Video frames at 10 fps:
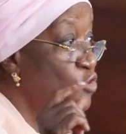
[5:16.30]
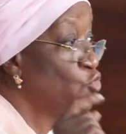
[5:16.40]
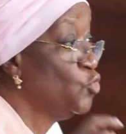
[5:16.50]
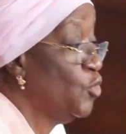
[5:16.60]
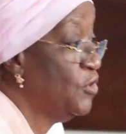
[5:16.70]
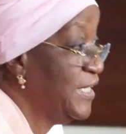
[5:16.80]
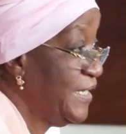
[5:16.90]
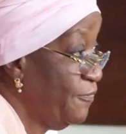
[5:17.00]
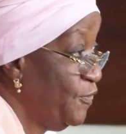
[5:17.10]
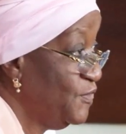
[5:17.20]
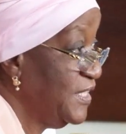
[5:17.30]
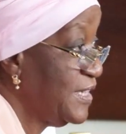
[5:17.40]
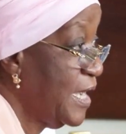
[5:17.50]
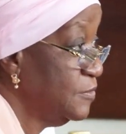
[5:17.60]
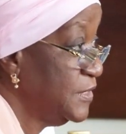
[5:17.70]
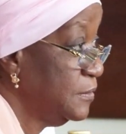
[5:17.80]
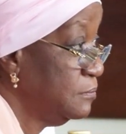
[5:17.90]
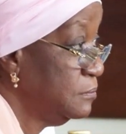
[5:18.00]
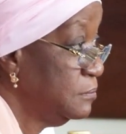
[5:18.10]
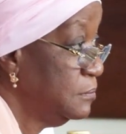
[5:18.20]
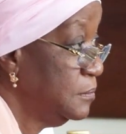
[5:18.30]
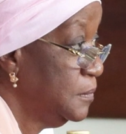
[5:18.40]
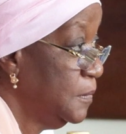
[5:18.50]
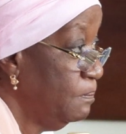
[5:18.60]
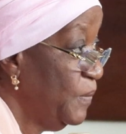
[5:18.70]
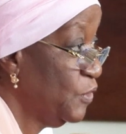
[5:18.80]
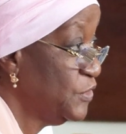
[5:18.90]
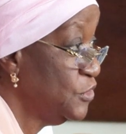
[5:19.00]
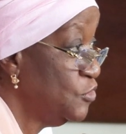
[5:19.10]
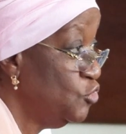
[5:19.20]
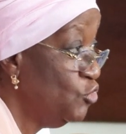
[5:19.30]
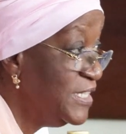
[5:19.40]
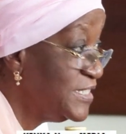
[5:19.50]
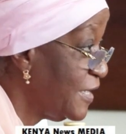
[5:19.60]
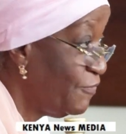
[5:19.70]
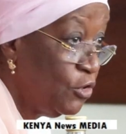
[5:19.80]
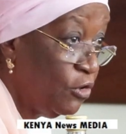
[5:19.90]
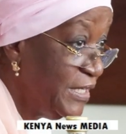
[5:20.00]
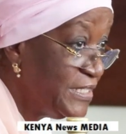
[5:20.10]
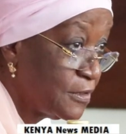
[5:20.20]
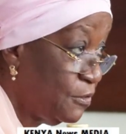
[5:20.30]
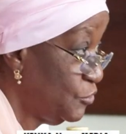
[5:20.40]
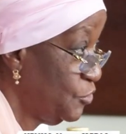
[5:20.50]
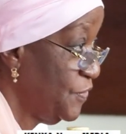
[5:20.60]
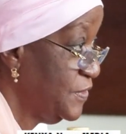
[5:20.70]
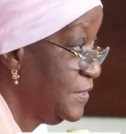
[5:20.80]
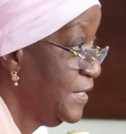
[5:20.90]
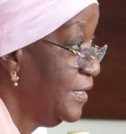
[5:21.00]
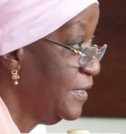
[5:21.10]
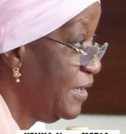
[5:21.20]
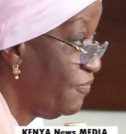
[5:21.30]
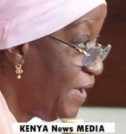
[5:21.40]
is 250,000 because it's the UN staff in all these countries, their